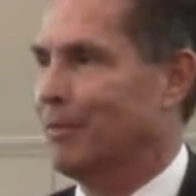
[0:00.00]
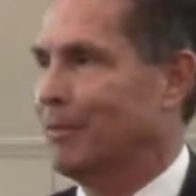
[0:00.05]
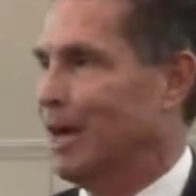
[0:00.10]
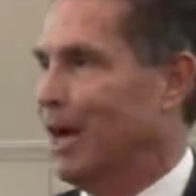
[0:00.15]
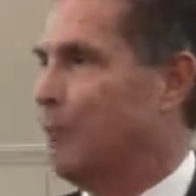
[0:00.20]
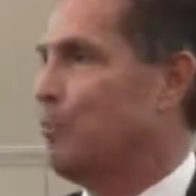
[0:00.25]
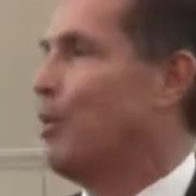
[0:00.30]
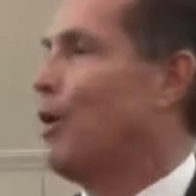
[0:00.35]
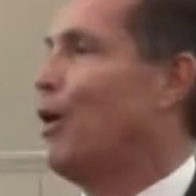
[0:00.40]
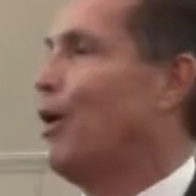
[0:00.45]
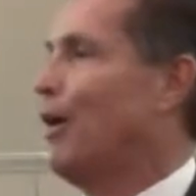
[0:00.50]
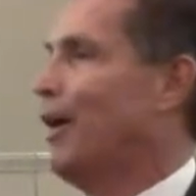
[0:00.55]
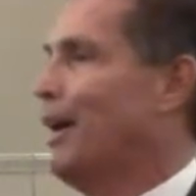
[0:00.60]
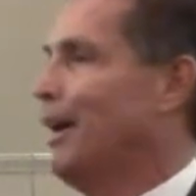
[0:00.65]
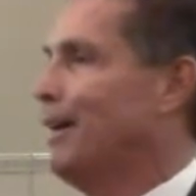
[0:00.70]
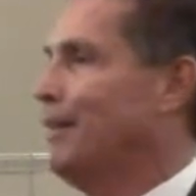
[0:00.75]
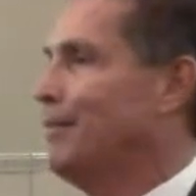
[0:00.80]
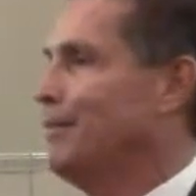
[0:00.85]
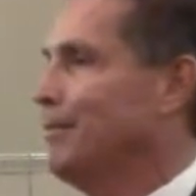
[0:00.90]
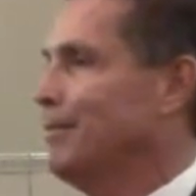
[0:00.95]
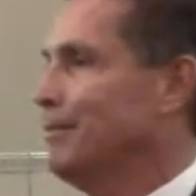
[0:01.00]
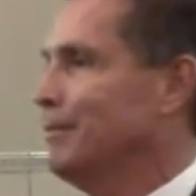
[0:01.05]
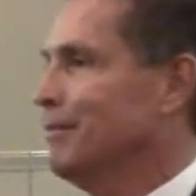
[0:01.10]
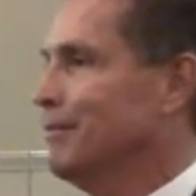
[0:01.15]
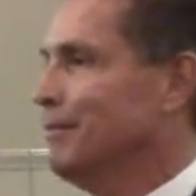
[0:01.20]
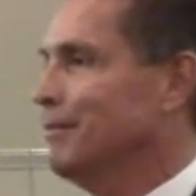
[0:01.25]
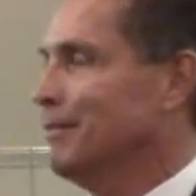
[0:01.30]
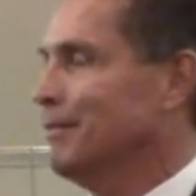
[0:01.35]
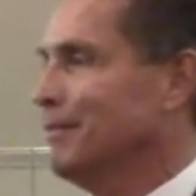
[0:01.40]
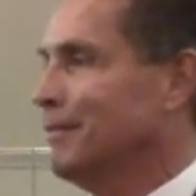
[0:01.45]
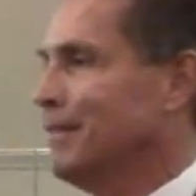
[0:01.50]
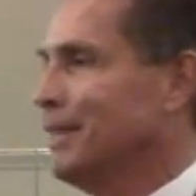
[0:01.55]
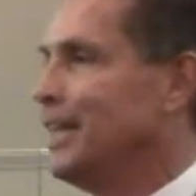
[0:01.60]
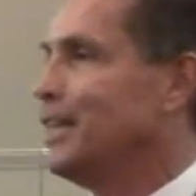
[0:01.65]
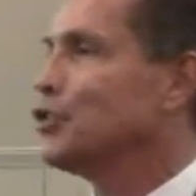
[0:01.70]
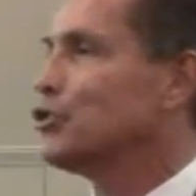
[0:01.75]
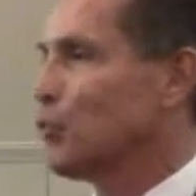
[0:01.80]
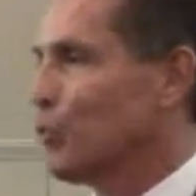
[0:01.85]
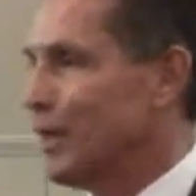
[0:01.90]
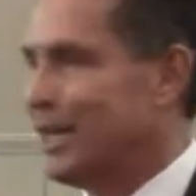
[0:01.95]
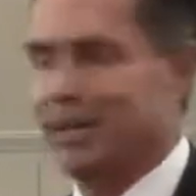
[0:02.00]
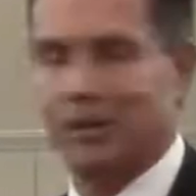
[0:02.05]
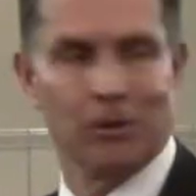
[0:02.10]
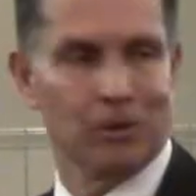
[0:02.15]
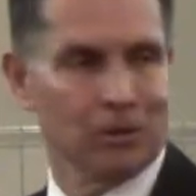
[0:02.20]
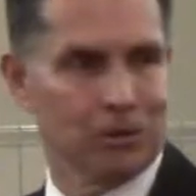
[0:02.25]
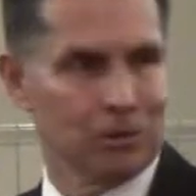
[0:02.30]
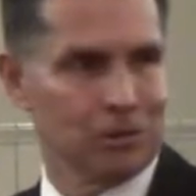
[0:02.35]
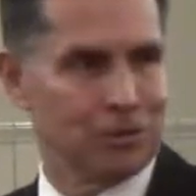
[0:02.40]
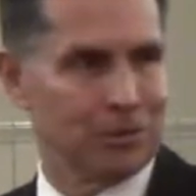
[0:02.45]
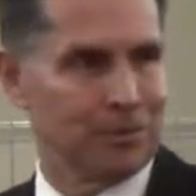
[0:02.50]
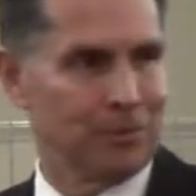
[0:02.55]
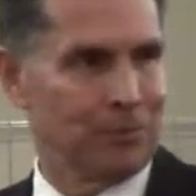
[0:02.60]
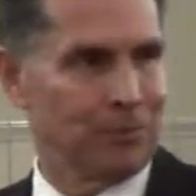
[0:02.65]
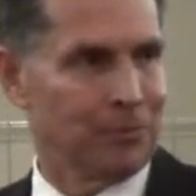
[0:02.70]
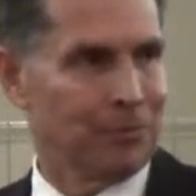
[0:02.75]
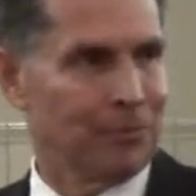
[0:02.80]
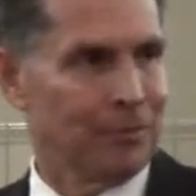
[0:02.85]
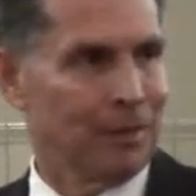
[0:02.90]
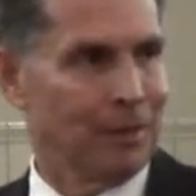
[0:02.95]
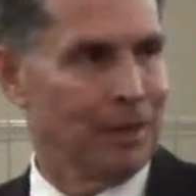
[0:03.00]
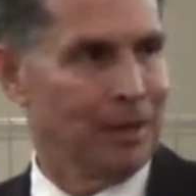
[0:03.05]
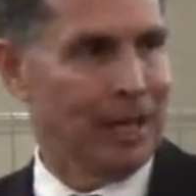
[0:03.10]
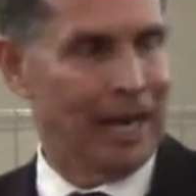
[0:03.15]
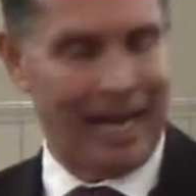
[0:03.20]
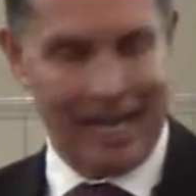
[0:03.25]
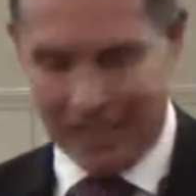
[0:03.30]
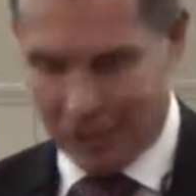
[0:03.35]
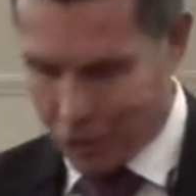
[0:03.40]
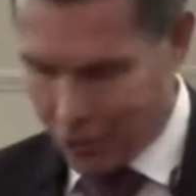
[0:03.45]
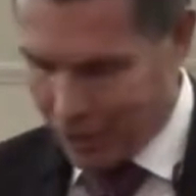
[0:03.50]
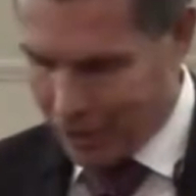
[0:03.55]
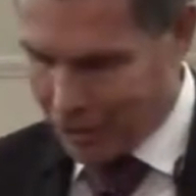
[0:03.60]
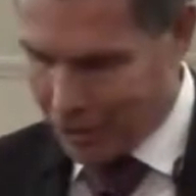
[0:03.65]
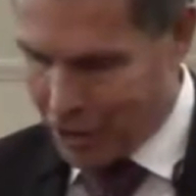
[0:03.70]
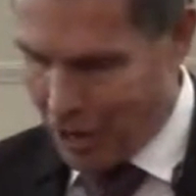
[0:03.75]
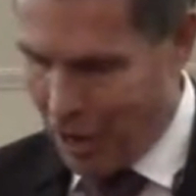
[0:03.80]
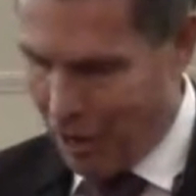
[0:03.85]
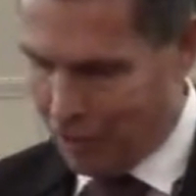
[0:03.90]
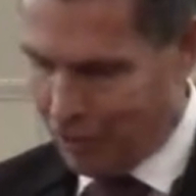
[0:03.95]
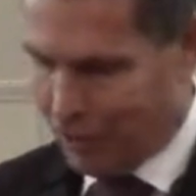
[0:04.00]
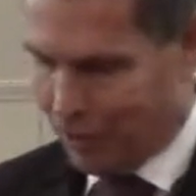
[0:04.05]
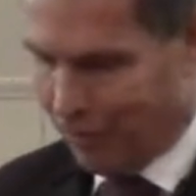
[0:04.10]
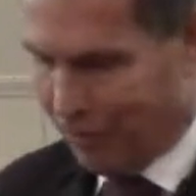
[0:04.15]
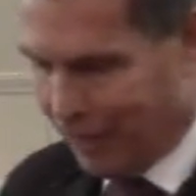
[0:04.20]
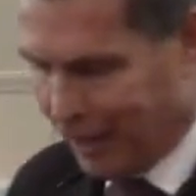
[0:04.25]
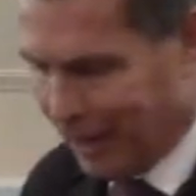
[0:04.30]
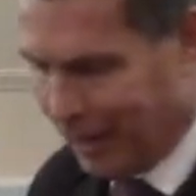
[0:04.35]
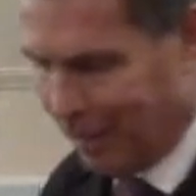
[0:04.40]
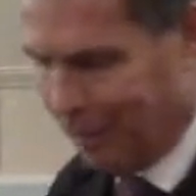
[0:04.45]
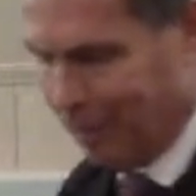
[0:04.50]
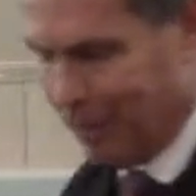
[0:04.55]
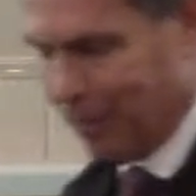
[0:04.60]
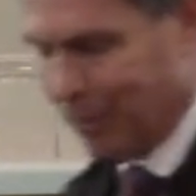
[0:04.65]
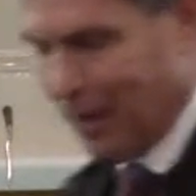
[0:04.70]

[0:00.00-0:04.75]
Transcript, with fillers: upon his readers. And he's going to talk to them